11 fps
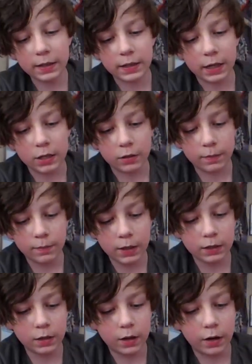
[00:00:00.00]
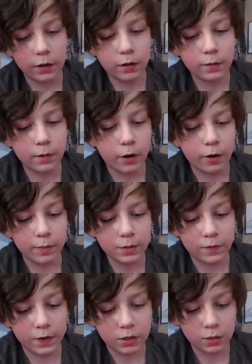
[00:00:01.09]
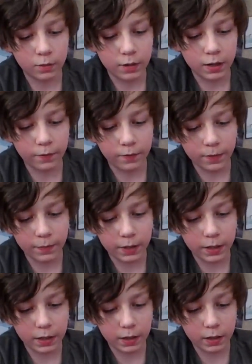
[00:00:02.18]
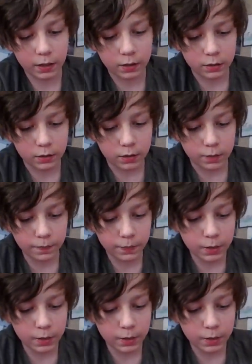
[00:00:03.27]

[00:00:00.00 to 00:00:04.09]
actually. Make the arms face away from the neck. Yep.